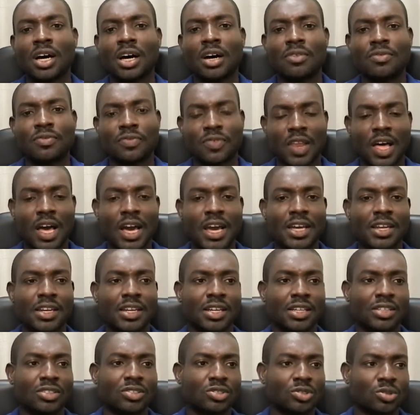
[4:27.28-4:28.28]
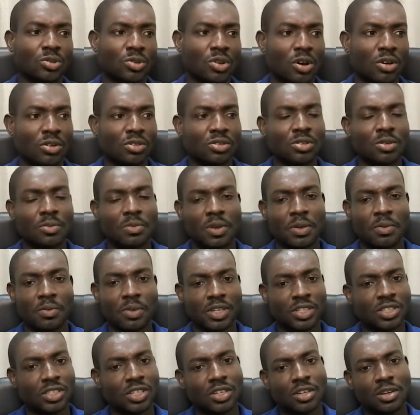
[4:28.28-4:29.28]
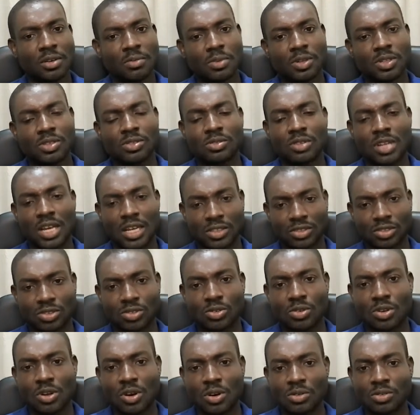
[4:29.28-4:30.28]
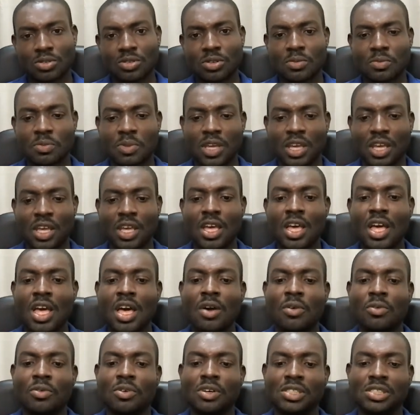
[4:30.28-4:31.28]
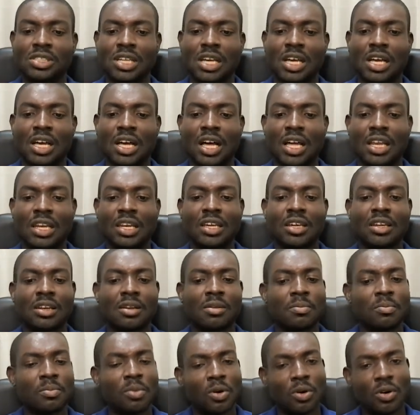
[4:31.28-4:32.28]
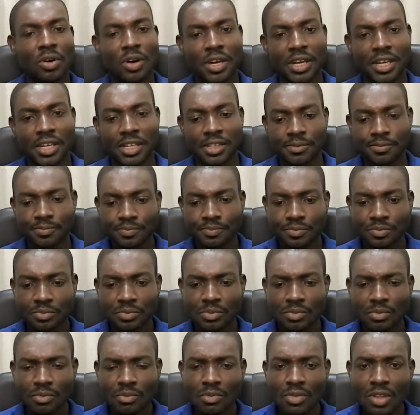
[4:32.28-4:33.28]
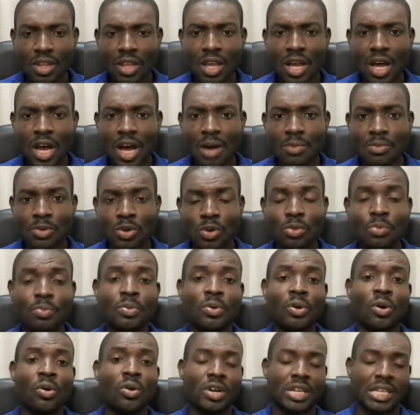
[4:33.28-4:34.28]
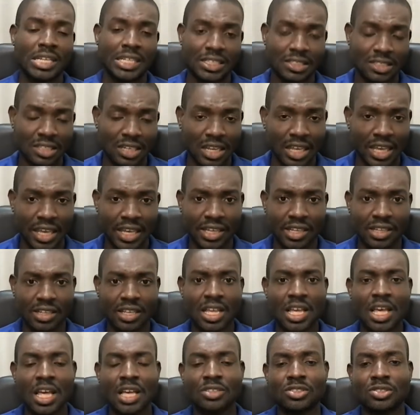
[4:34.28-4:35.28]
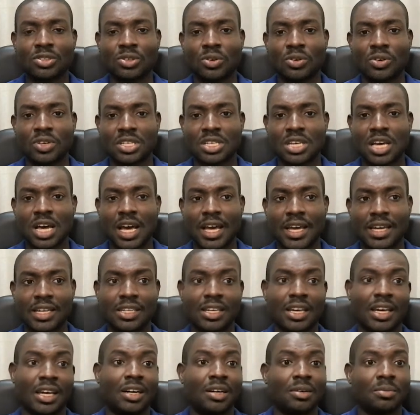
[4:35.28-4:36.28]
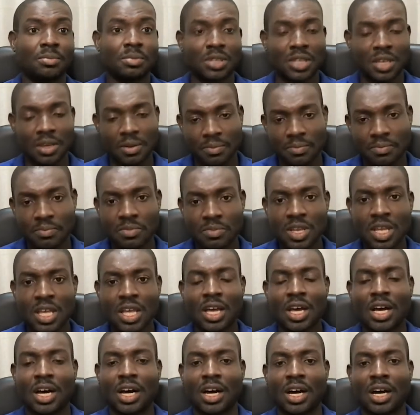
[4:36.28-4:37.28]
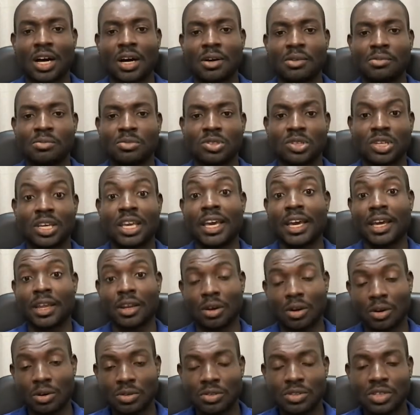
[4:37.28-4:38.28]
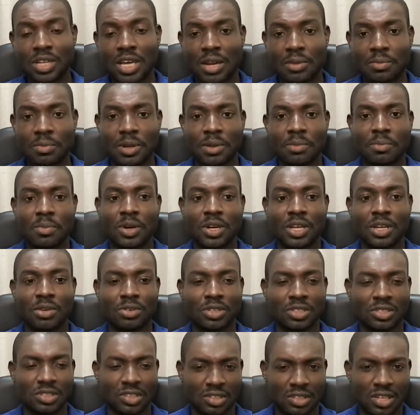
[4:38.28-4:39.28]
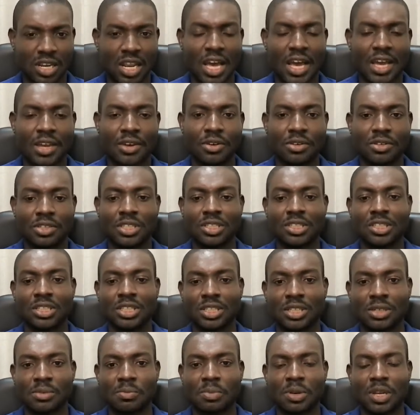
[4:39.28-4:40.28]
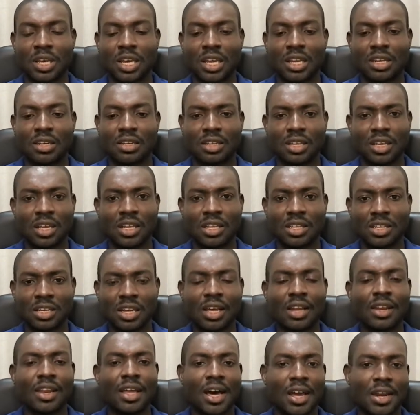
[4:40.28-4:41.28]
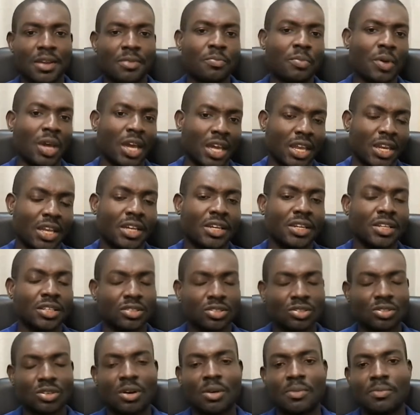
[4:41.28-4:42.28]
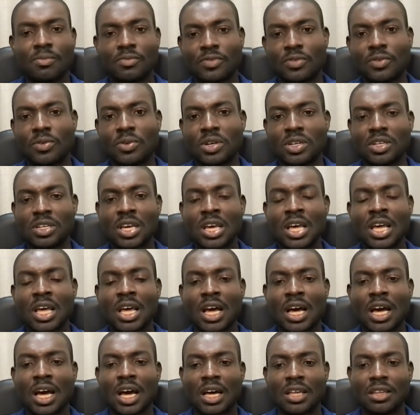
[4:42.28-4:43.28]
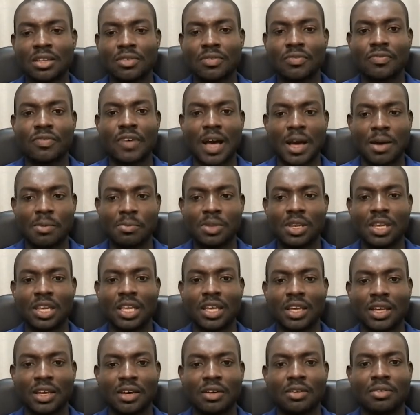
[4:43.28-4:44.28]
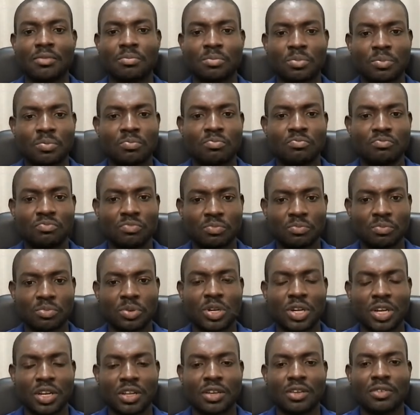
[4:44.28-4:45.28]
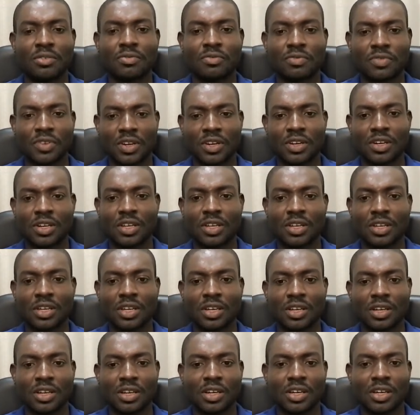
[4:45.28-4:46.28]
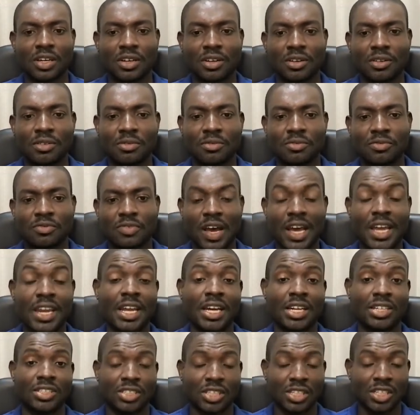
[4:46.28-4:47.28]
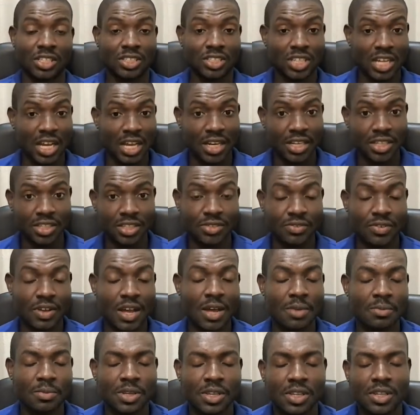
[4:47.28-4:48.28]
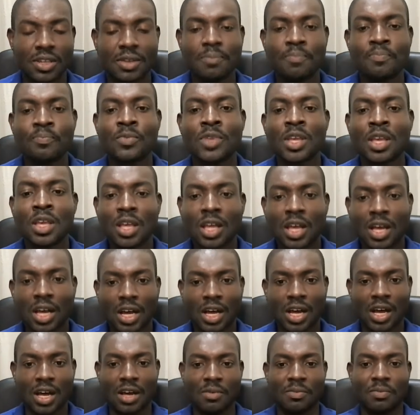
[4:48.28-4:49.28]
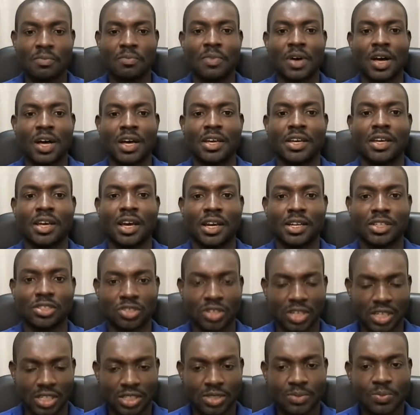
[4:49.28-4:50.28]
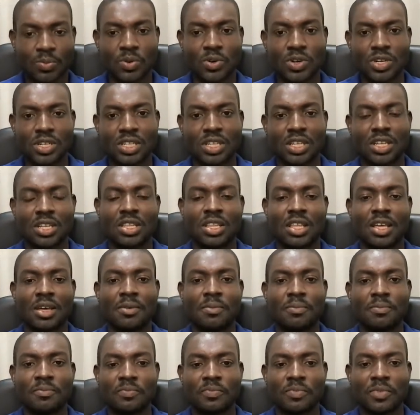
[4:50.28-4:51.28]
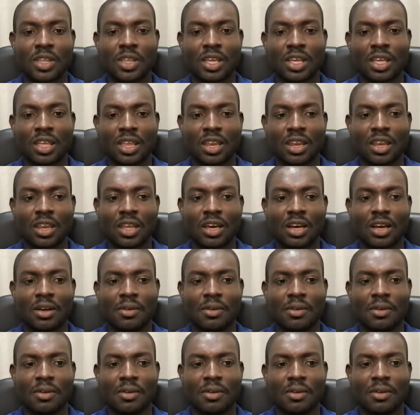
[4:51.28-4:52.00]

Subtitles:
flight that stood out to me, mission number 2 that stood out to me was a little boy who broke his leg. So I had helped him to get out. I remember he was just lying on in the airplane, yeah, in a lot of pain and discomfort. The family, pretty fairly financially challenged family. I transported them, and